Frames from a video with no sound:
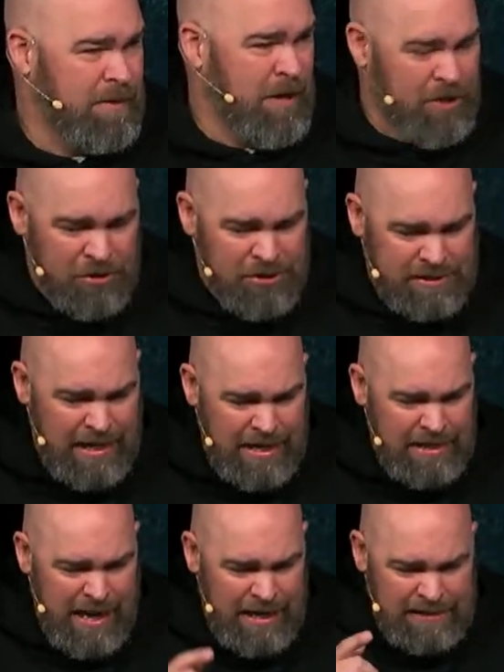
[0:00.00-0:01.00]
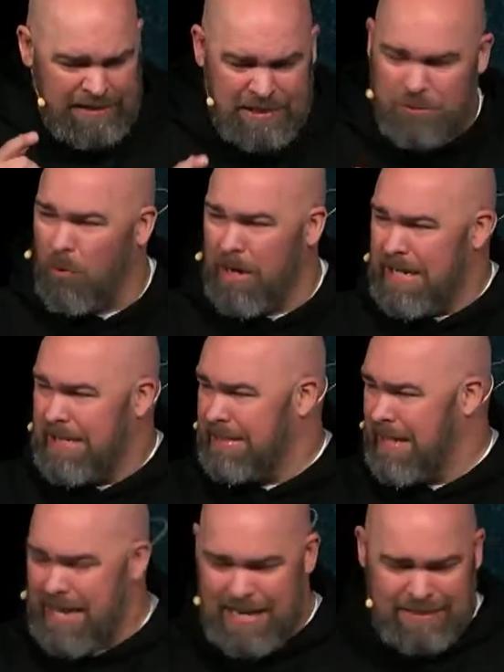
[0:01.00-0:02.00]
Understand that. This is what he
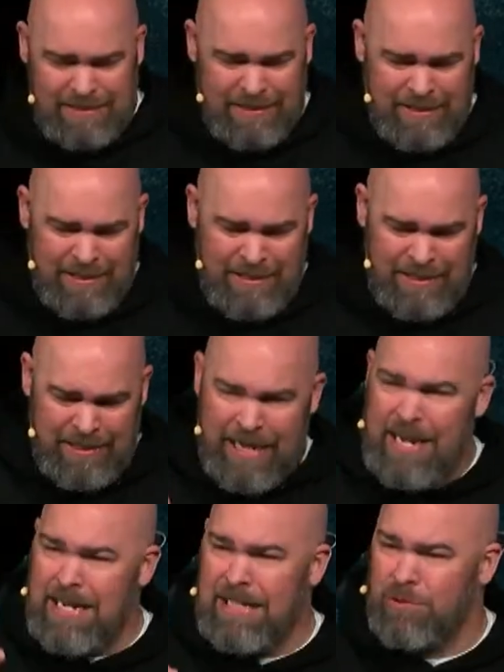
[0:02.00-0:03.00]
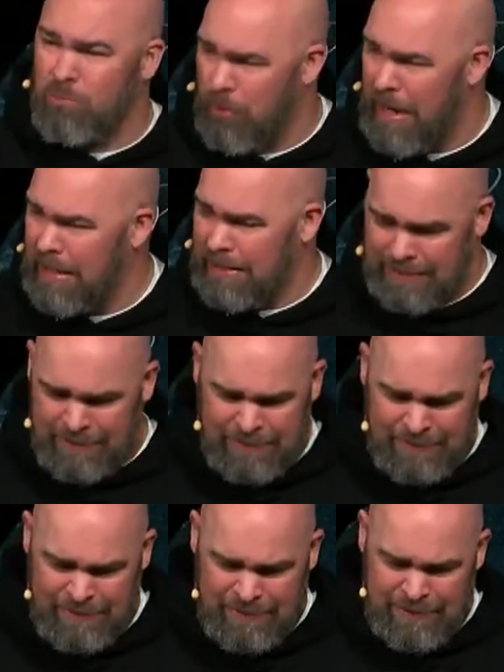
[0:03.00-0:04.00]
says. It is written,
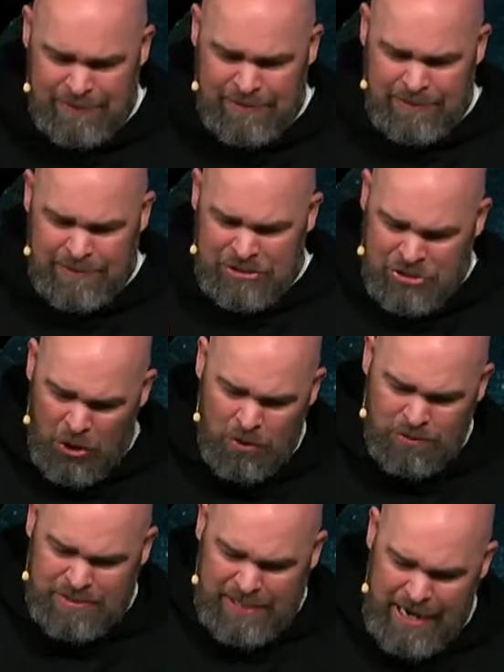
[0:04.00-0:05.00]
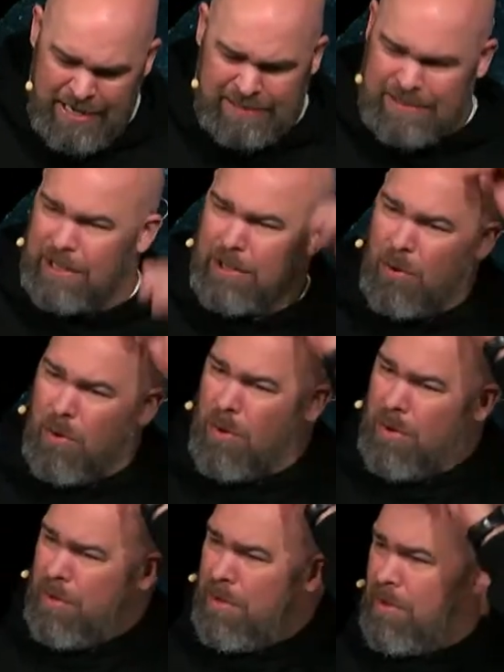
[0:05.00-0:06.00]
don't test the
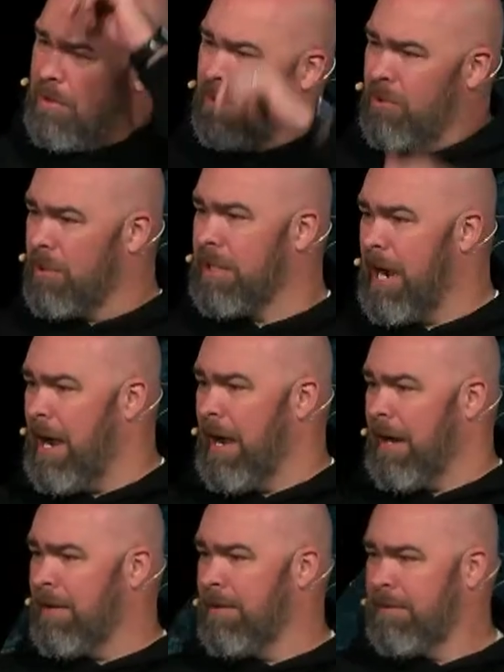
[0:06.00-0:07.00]
Lord your God.